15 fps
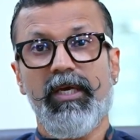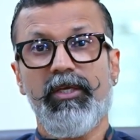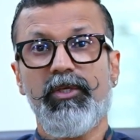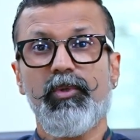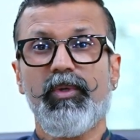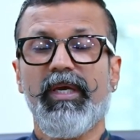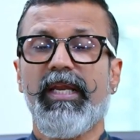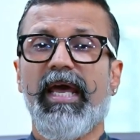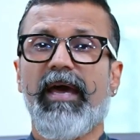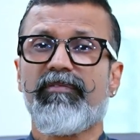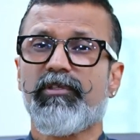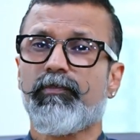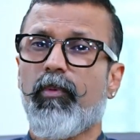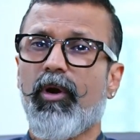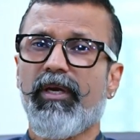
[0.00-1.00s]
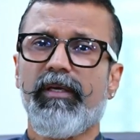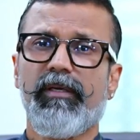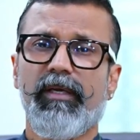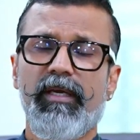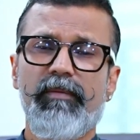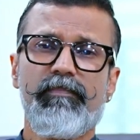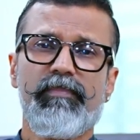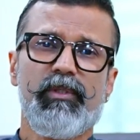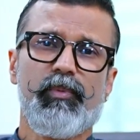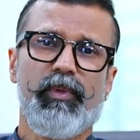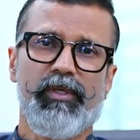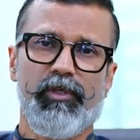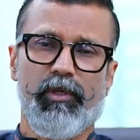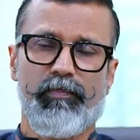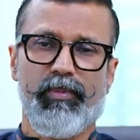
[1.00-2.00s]
You can have spotting in
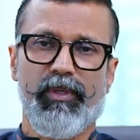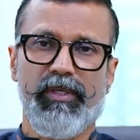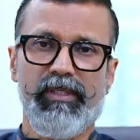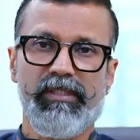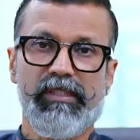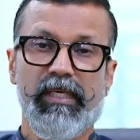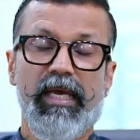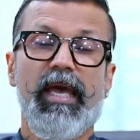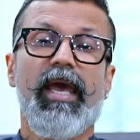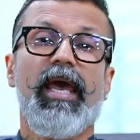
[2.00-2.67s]
between your periods,